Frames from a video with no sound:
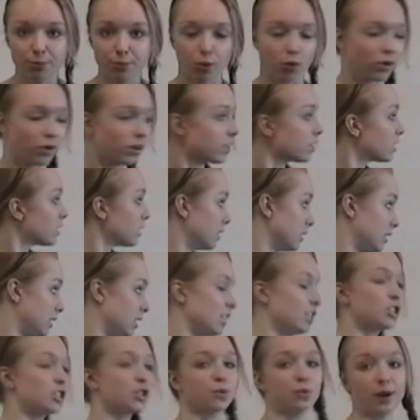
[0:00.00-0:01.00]
boards, the
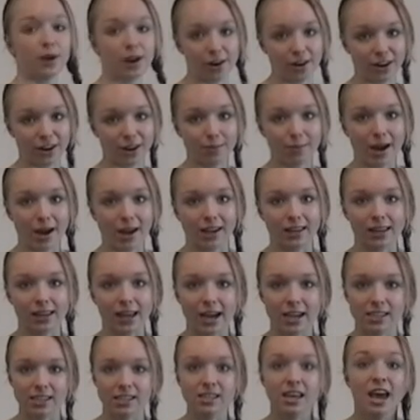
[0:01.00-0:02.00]
D squared in my
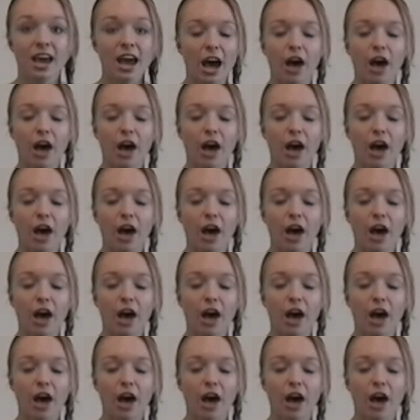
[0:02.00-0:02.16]
class,